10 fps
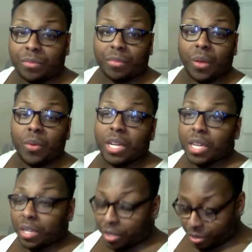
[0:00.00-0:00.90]
what are you
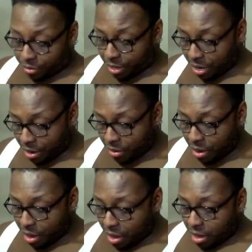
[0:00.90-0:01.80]
going to do, you know?
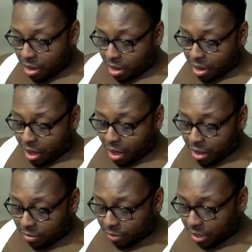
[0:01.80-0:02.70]

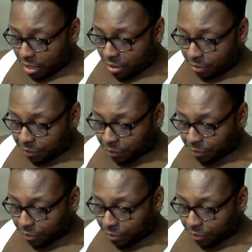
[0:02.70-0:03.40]
So